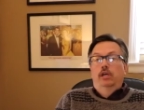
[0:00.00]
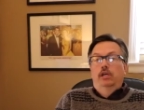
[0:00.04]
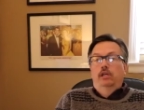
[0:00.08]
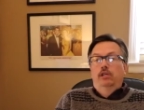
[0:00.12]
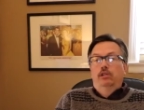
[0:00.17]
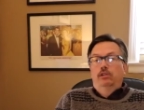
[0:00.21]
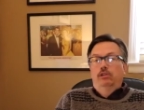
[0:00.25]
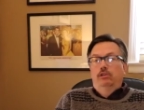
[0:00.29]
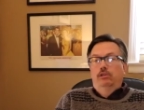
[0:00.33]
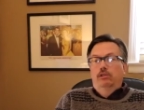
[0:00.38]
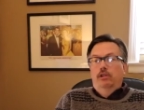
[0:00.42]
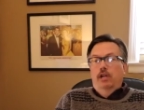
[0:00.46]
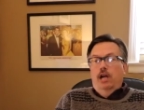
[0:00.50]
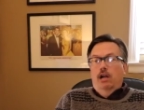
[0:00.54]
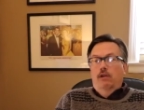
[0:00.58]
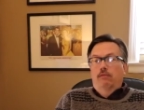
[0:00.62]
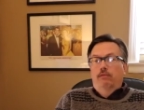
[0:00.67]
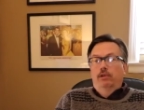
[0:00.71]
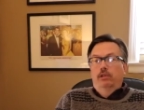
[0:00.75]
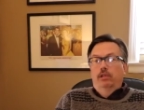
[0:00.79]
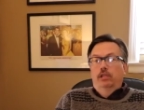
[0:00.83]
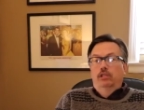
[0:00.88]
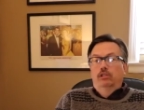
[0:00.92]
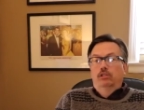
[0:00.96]
you're not
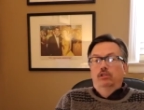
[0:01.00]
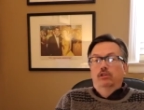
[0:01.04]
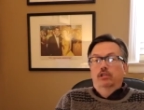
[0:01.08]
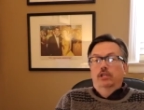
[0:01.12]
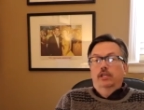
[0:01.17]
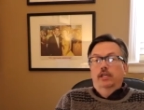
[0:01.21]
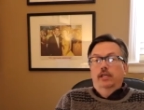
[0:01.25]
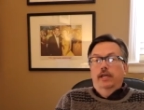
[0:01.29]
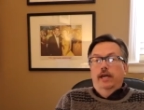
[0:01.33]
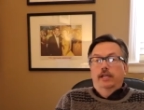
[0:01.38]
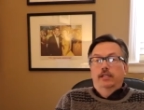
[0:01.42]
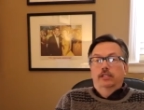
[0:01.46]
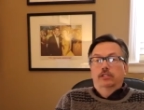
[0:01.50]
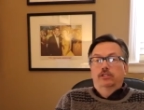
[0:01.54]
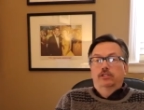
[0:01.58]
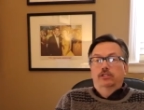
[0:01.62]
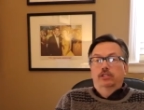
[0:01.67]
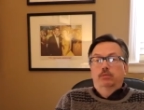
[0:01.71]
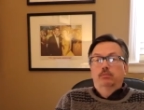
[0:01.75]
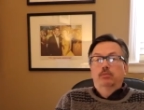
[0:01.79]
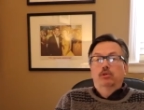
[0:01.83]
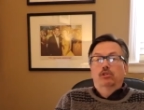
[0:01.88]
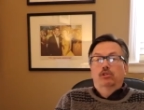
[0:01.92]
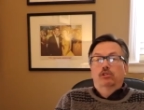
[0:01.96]
really looking at a
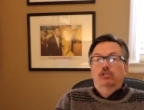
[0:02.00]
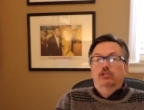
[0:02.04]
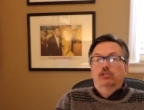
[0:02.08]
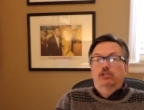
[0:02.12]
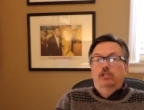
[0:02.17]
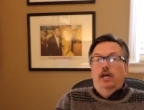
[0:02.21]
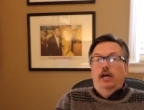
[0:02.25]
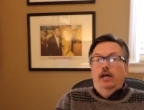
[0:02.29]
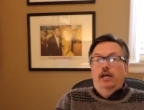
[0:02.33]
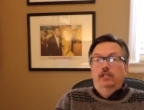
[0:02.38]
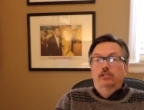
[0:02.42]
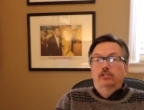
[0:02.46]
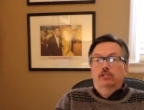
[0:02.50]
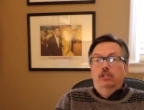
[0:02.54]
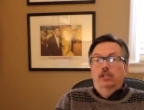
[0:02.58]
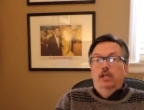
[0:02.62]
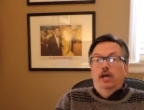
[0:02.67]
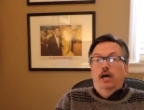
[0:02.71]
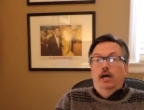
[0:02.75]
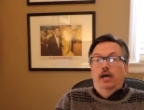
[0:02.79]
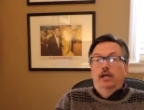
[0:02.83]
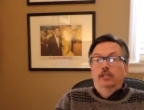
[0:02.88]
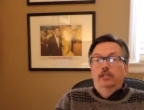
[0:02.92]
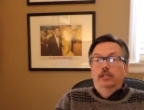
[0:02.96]
similar size
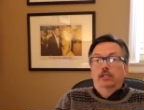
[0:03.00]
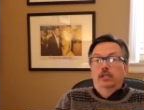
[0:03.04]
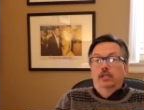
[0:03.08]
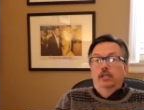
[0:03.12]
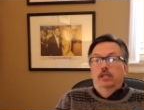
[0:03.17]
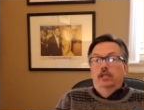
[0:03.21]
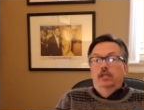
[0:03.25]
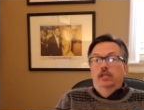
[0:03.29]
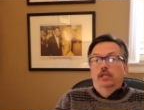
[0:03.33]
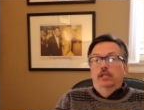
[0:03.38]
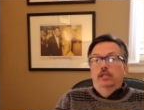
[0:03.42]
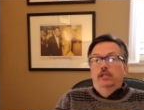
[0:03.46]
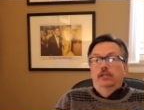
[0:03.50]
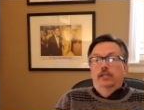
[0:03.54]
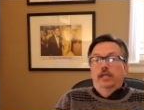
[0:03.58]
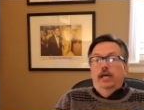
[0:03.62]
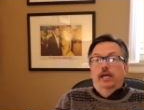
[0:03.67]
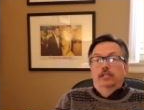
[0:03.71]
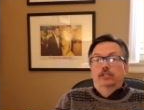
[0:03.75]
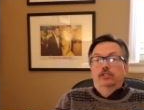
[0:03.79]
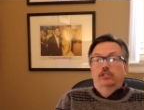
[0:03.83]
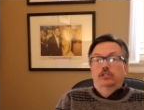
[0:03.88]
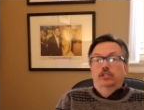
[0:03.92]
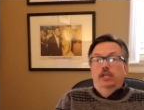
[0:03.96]
lot
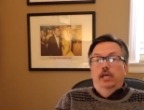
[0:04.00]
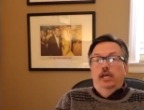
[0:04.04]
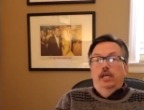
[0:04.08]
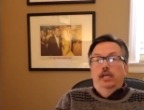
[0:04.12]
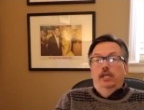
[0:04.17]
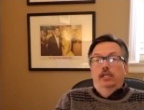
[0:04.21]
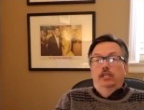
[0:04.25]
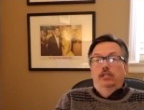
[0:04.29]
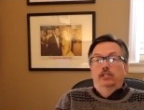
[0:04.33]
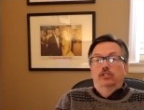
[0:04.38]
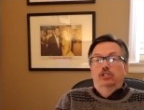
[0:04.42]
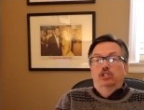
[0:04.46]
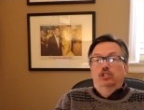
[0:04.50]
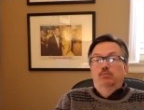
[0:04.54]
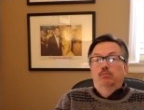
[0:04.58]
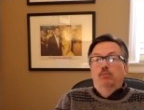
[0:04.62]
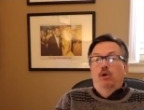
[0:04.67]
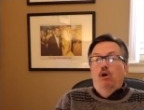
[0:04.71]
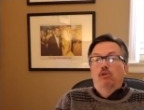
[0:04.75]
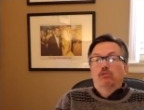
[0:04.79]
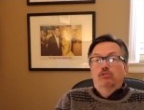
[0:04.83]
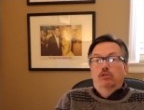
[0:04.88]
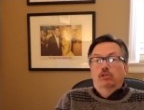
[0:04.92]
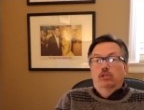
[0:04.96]
that's a
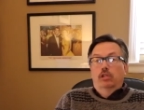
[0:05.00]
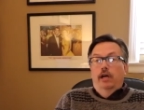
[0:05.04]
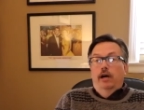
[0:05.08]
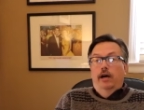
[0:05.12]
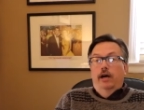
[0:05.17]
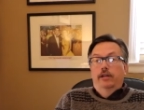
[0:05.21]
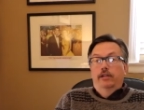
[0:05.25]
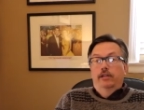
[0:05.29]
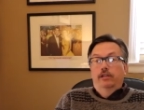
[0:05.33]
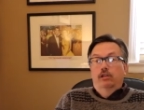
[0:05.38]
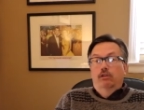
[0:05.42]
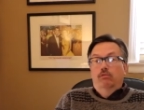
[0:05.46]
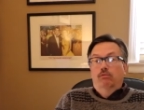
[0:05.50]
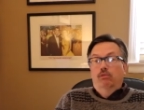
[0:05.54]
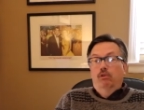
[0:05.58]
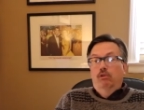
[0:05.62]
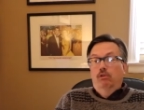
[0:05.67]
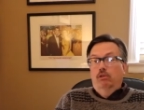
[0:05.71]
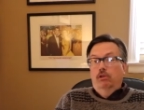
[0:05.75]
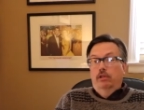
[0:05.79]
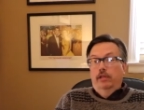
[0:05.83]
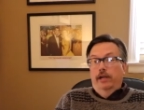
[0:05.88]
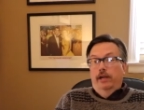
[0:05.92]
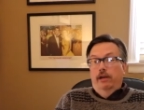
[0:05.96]
smaller lot in a
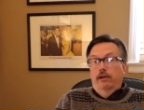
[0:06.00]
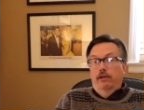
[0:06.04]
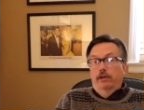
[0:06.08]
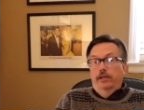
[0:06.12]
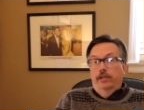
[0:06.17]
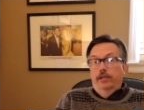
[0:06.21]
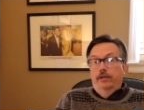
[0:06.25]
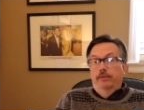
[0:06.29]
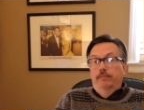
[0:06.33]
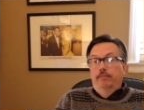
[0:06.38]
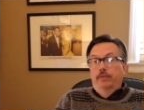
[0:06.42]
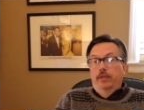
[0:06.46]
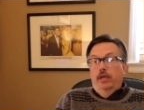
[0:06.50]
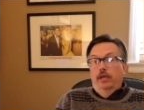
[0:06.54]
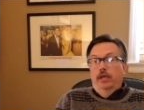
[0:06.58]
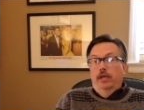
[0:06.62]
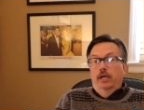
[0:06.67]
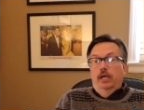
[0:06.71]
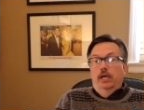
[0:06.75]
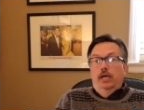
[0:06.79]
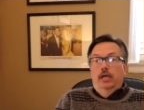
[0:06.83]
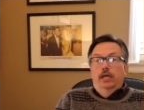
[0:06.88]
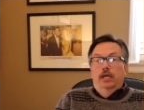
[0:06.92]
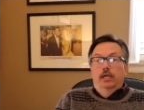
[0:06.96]
rural area,
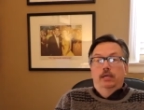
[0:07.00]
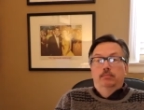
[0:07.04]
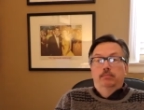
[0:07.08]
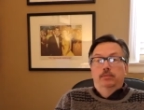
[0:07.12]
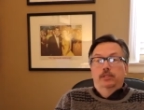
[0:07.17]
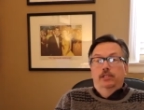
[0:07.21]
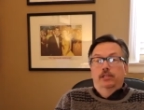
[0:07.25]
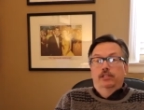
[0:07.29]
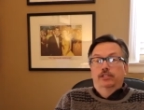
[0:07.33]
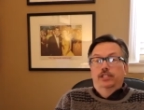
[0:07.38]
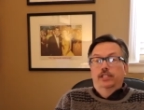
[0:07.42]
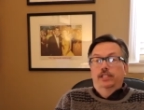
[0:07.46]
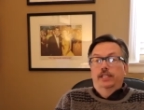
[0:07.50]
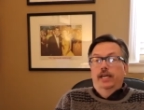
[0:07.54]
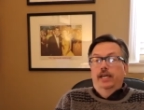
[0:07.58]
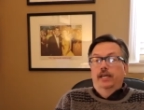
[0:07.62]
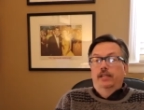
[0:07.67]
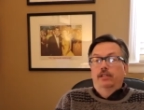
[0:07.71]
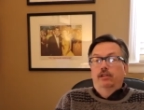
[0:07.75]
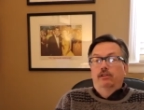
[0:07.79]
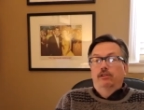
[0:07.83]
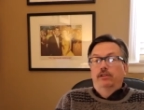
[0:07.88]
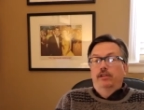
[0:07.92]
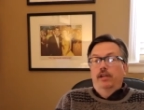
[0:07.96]
because
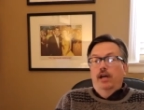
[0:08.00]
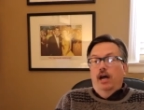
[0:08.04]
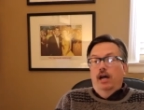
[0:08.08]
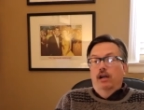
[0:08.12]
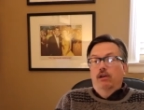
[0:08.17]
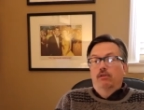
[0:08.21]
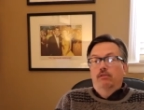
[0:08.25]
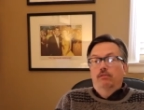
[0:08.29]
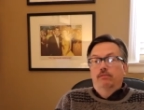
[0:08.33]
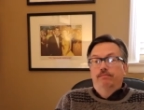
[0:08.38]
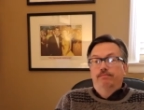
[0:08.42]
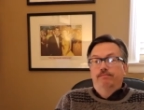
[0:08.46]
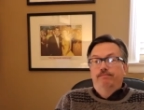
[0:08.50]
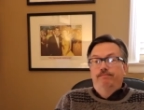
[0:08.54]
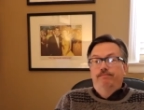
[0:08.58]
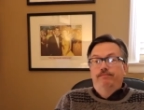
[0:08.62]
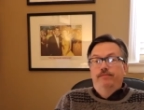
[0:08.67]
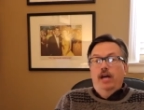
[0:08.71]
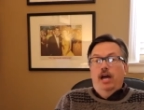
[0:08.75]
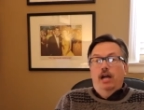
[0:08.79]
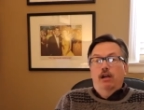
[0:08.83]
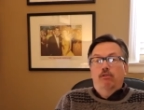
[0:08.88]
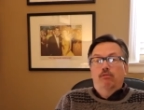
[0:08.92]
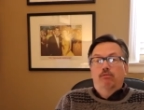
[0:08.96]
again, they're
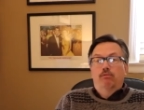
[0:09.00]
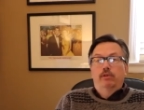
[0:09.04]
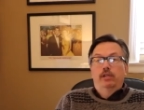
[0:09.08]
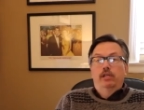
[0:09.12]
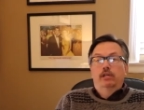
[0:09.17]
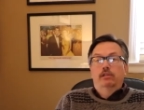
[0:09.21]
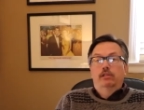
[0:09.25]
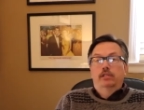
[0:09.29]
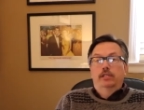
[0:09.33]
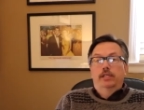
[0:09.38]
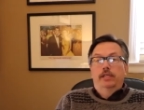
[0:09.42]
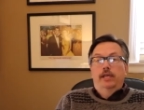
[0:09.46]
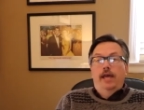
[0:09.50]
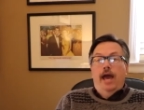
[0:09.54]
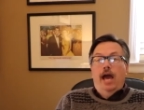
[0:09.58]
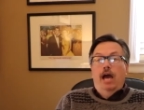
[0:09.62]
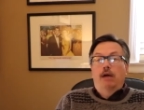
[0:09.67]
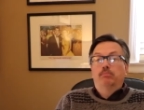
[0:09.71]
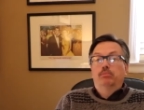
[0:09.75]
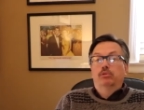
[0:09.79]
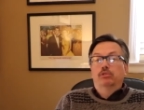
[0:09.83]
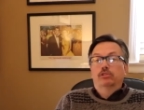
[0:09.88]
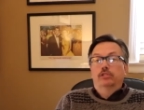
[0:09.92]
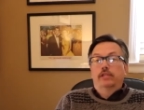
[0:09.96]
not really
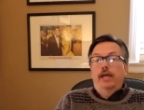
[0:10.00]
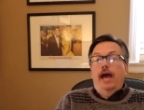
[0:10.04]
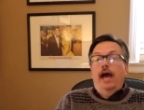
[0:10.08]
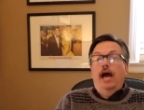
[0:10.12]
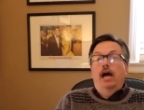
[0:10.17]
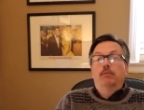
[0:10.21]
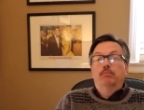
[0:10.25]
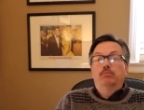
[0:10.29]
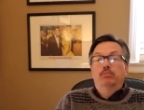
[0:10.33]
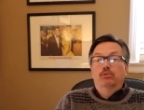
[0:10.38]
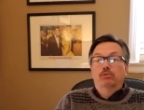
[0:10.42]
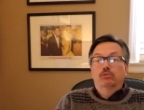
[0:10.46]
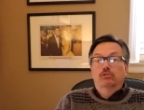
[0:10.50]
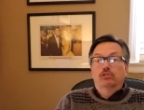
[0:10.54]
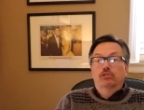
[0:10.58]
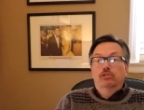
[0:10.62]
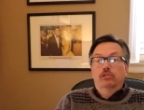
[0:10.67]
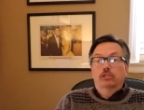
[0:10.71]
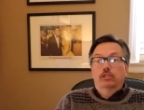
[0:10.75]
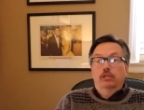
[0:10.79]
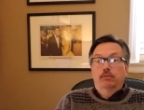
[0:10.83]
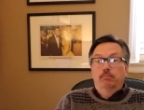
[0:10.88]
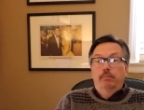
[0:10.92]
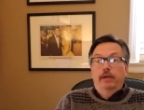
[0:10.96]
apples to
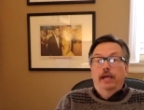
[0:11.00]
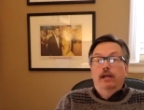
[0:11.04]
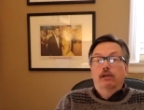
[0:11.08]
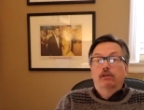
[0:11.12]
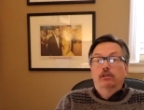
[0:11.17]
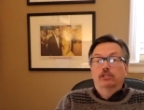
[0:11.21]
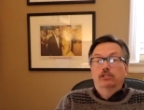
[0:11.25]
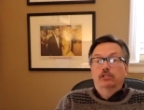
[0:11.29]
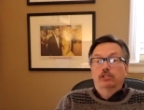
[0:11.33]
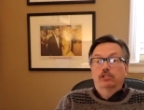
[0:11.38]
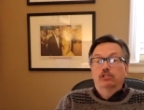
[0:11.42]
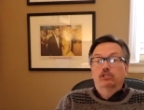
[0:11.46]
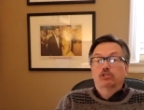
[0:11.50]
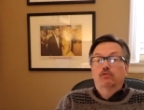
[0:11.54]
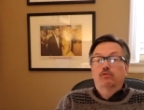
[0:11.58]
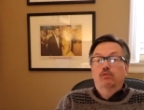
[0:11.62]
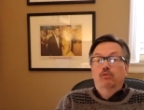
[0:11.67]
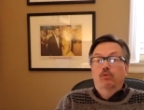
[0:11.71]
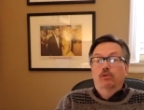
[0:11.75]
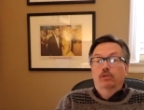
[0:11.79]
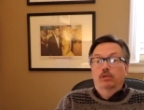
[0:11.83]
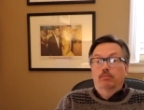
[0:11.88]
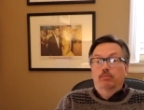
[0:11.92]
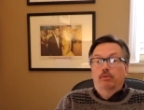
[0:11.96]
apples comparisons
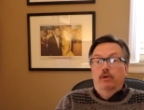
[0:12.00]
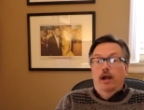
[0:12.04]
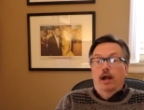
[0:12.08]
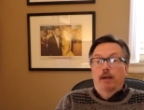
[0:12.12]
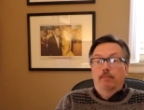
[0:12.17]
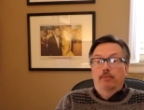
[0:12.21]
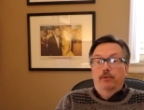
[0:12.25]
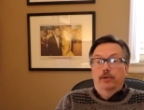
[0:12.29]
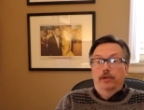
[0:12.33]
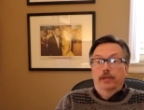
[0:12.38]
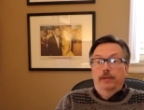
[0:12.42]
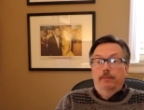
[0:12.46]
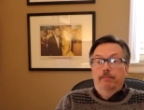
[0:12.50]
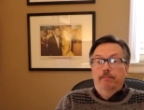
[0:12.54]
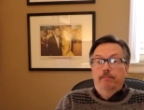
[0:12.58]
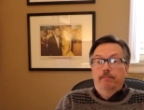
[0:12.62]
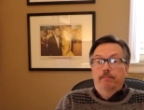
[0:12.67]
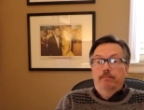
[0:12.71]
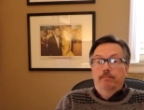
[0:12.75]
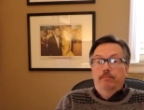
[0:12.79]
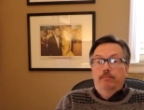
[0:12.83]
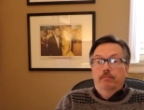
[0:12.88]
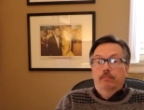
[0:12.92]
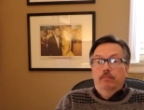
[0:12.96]
for the property.
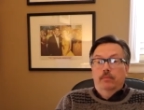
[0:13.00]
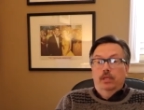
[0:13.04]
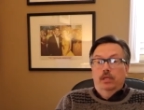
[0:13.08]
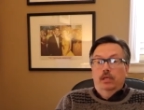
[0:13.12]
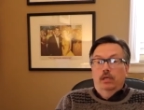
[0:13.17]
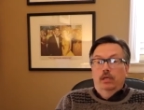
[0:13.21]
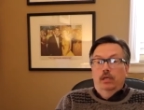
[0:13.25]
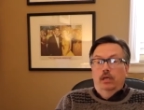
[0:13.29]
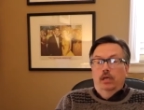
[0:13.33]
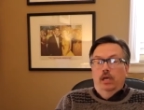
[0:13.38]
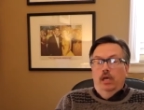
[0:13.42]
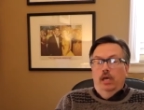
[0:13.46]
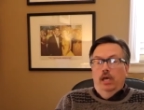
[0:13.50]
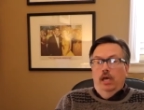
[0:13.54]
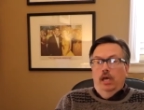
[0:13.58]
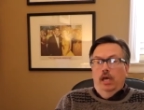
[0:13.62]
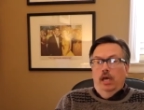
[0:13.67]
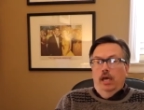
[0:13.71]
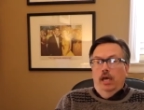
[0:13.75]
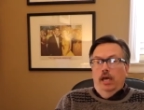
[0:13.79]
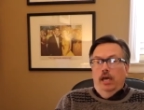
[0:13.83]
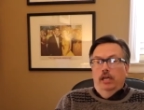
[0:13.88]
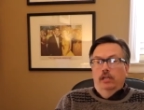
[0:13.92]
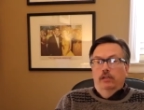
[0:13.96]

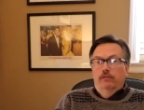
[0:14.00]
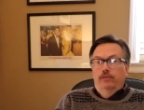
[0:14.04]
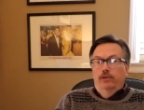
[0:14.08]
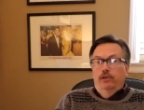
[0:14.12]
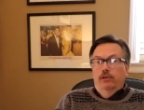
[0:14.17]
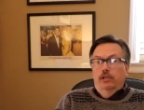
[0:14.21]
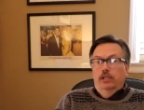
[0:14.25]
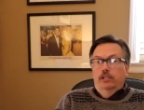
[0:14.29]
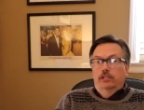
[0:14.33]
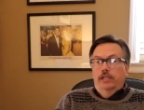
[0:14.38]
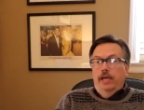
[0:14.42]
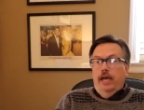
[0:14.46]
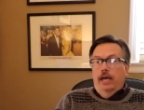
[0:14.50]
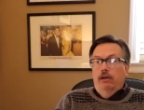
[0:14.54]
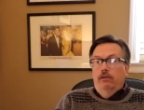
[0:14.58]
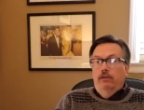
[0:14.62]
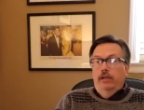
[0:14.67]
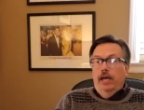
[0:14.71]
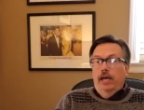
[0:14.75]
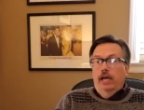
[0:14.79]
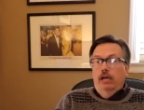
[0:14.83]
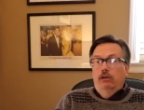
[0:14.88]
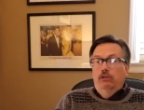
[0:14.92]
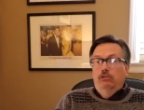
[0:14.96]
And if you're in a
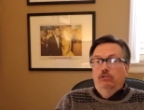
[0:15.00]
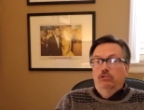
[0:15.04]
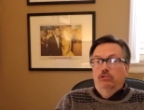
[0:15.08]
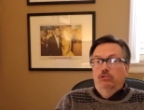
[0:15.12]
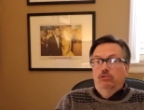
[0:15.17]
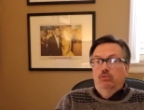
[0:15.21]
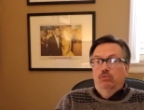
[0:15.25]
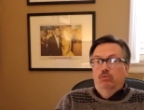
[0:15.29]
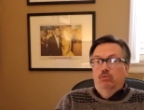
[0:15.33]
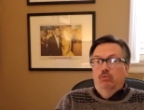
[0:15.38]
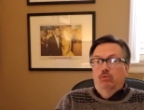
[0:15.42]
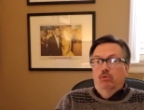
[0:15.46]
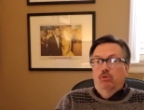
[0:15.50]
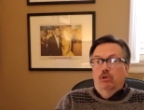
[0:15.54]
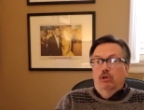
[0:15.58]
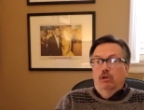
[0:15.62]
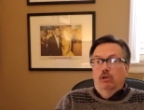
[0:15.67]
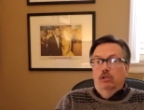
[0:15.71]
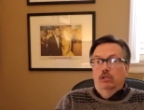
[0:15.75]
townhouse or